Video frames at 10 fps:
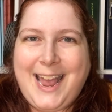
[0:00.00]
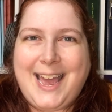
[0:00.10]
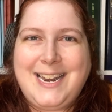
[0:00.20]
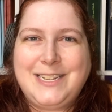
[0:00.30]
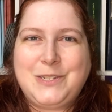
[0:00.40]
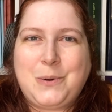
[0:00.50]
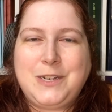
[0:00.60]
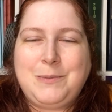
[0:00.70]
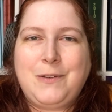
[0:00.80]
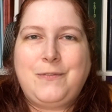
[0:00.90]
And it's
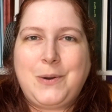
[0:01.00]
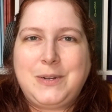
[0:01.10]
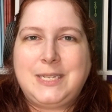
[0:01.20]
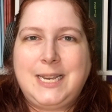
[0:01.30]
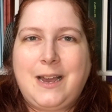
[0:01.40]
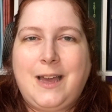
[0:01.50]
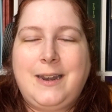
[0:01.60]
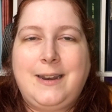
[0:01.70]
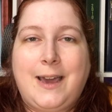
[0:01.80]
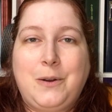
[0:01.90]
going to be focusing
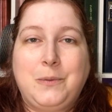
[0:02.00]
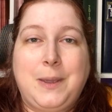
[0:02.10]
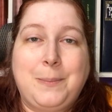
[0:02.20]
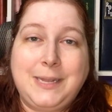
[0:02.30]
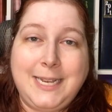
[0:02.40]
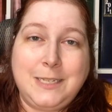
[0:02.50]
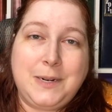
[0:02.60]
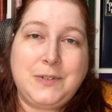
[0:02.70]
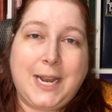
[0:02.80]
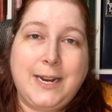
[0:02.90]
on not only
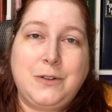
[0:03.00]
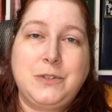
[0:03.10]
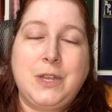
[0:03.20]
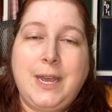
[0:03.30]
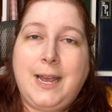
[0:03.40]
placement of titles,